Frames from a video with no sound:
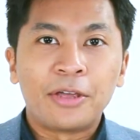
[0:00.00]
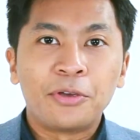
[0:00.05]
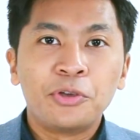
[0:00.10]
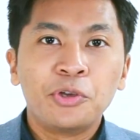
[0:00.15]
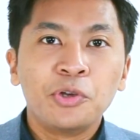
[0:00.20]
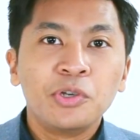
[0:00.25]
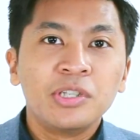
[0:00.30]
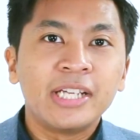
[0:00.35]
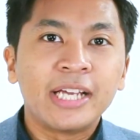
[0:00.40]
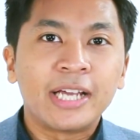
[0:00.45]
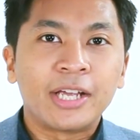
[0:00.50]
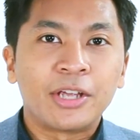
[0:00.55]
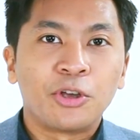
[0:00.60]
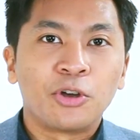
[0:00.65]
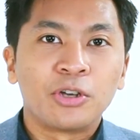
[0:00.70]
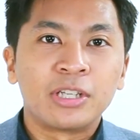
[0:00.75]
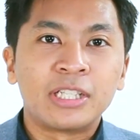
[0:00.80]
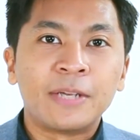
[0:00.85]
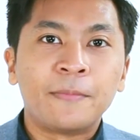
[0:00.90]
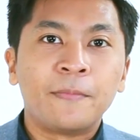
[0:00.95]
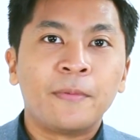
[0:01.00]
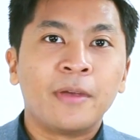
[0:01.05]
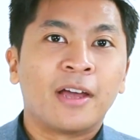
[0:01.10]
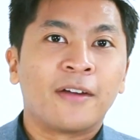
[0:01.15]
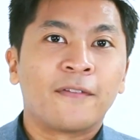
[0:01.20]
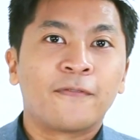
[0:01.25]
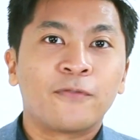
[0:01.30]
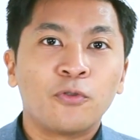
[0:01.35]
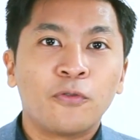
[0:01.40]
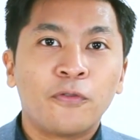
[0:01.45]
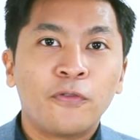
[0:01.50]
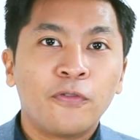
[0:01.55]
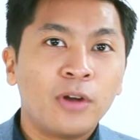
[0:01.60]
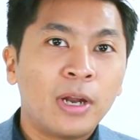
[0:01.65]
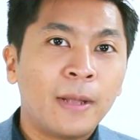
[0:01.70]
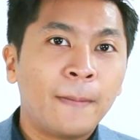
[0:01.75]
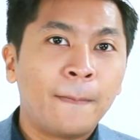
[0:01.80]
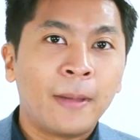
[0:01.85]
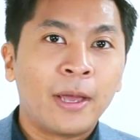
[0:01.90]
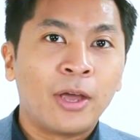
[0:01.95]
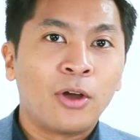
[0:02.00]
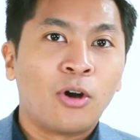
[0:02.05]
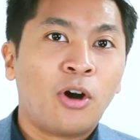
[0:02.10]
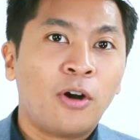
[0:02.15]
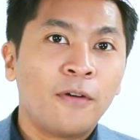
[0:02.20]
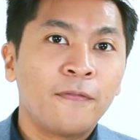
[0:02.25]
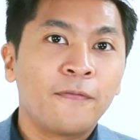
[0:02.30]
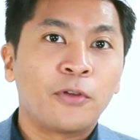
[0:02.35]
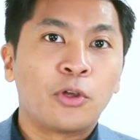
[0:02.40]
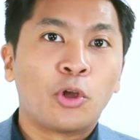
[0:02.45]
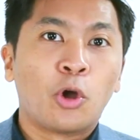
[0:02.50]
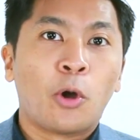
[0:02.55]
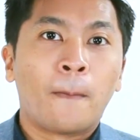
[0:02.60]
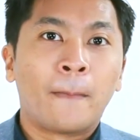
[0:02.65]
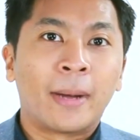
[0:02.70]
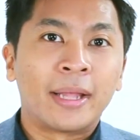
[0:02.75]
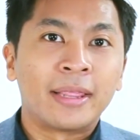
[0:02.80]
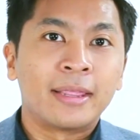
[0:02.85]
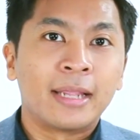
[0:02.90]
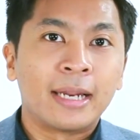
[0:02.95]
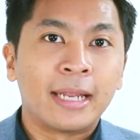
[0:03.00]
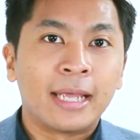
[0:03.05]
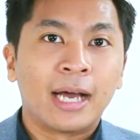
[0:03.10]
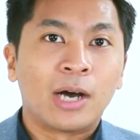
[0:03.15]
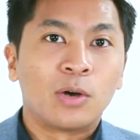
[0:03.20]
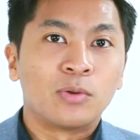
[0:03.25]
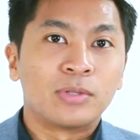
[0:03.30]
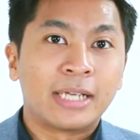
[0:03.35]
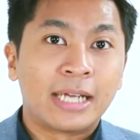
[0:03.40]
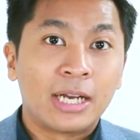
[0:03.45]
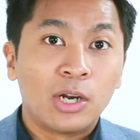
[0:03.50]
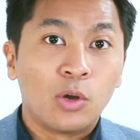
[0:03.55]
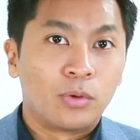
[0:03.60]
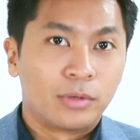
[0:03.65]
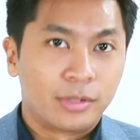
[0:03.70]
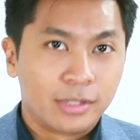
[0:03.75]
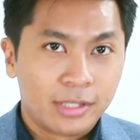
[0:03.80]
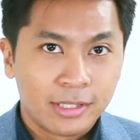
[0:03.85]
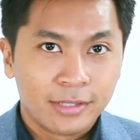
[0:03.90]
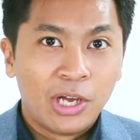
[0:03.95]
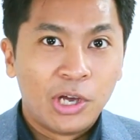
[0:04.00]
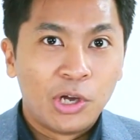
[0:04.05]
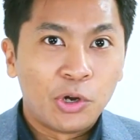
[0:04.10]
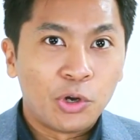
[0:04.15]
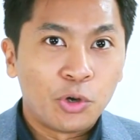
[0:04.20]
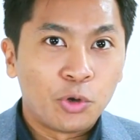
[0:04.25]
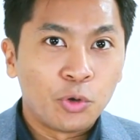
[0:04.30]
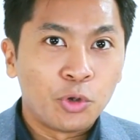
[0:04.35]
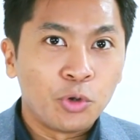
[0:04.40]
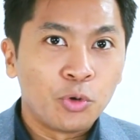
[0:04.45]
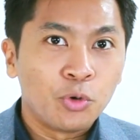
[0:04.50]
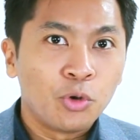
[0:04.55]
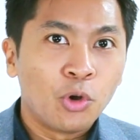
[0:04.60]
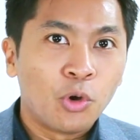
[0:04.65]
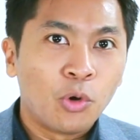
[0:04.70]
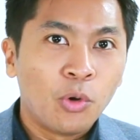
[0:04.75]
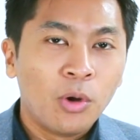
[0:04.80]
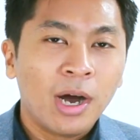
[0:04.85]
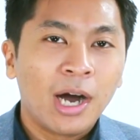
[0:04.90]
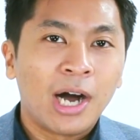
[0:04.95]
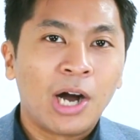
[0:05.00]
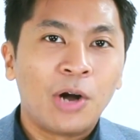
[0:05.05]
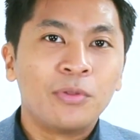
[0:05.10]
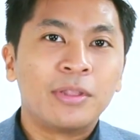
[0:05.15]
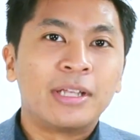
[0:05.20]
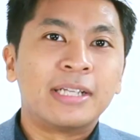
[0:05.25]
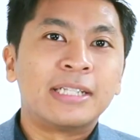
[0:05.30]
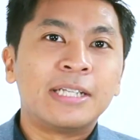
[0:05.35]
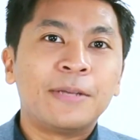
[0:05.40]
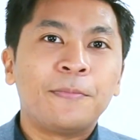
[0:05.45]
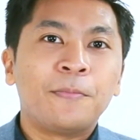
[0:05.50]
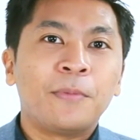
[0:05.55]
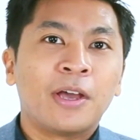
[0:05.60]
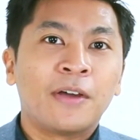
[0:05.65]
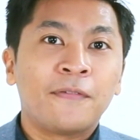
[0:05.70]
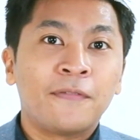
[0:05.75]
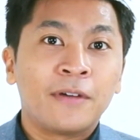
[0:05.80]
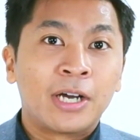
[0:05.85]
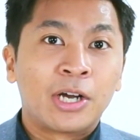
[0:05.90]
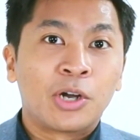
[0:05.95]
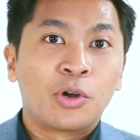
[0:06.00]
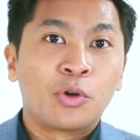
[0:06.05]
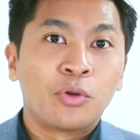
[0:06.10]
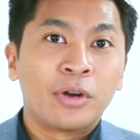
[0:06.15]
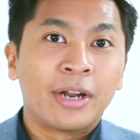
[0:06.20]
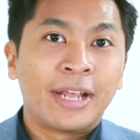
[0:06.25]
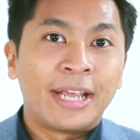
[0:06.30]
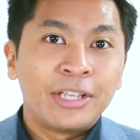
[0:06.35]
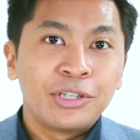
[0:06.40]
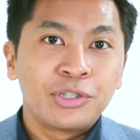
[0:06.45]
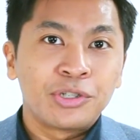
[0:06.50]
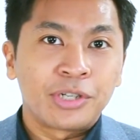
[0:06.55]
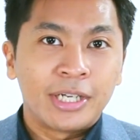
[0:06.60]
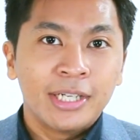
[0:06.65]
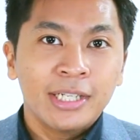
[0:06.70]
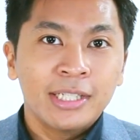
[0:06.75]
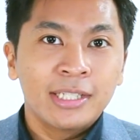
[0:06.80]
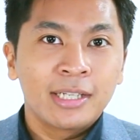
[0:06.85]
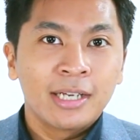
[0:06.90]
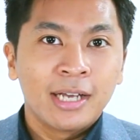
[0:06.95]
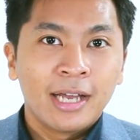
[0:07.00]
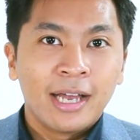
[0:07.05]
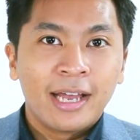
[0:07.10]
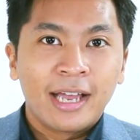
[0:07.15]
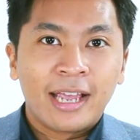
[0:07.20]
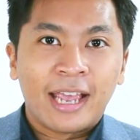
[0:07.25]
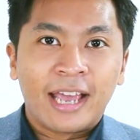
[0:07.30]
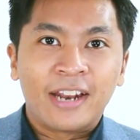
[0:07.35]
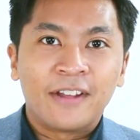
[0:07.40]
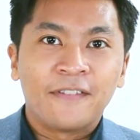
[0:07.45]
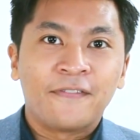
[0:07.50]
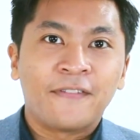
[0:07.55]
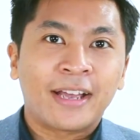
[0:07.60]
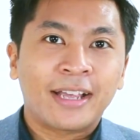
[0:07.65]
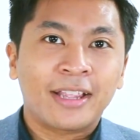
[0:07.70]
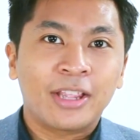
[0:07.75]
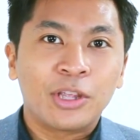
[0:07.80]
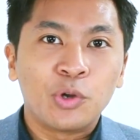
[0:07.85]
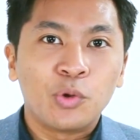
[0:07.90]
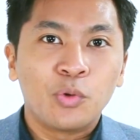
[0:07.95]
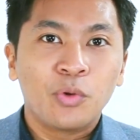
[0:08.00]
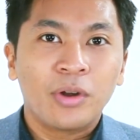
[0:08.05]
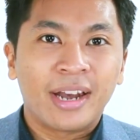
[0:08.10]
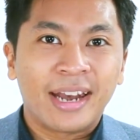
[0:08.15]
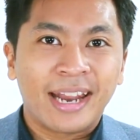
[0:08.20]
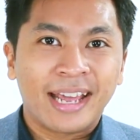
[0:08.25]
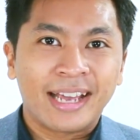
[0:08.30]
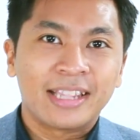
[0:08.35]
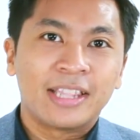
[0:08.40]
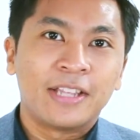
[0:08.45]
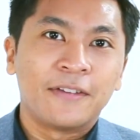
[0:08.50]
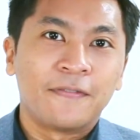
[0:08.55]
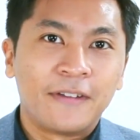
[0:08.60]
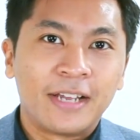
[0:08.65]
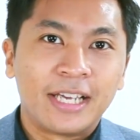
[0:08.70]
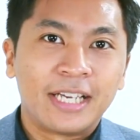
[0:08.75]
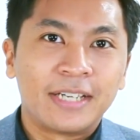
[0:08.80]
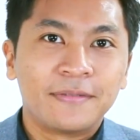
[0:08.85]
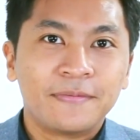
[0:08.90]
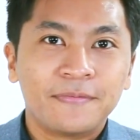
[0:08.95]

you using your CPF to fully pay off your monthly housing loans? Do you know how the CPF accrued interest can affect you negatively?